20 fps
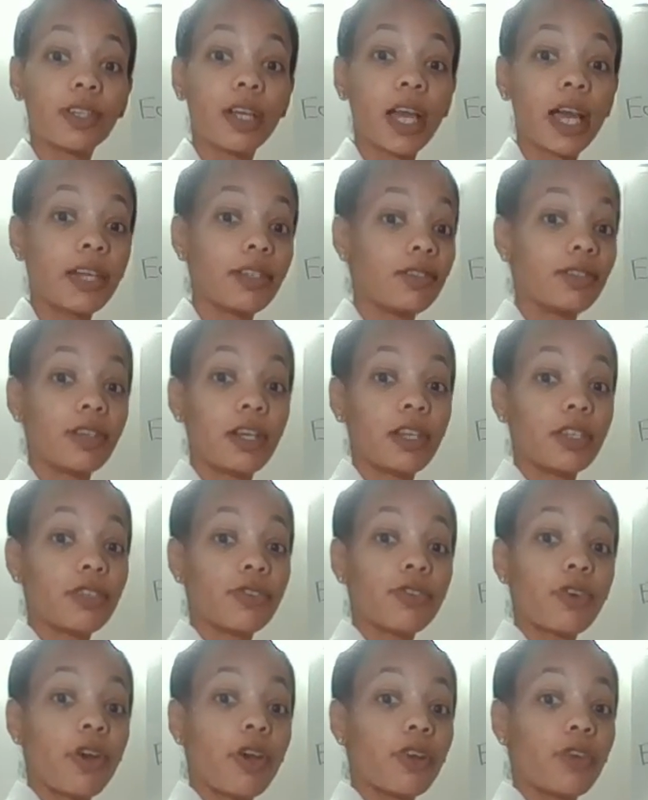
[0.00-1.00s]
I do not
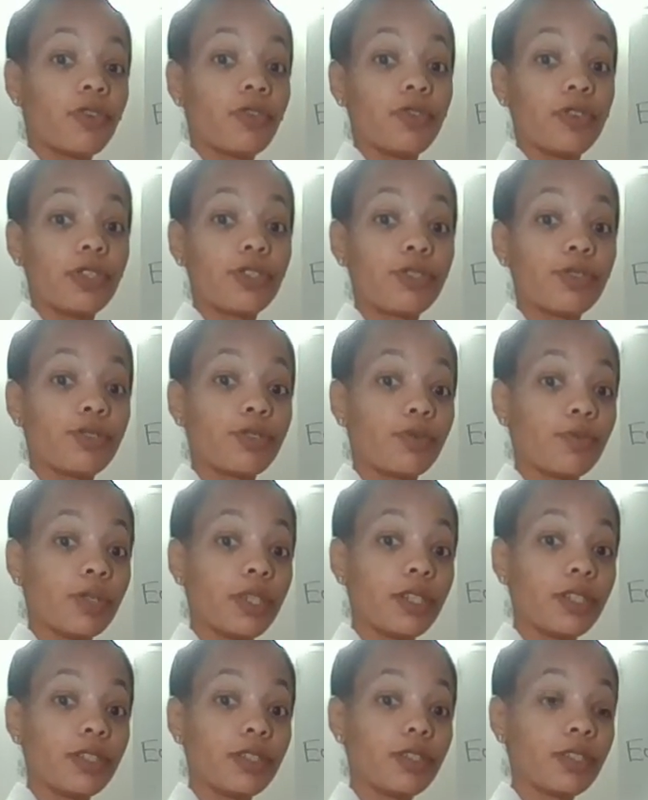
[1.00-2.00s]
use artificial
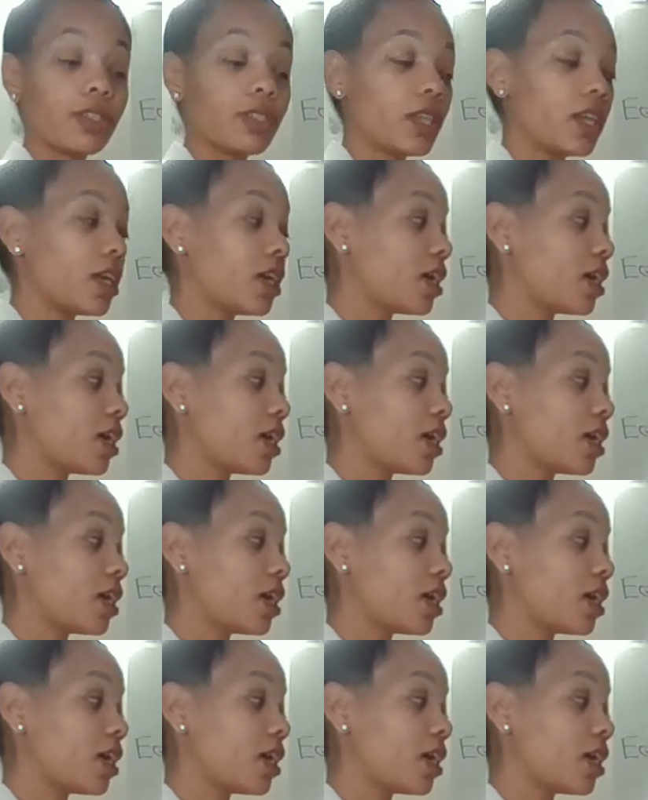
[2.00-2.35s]
sweeteners.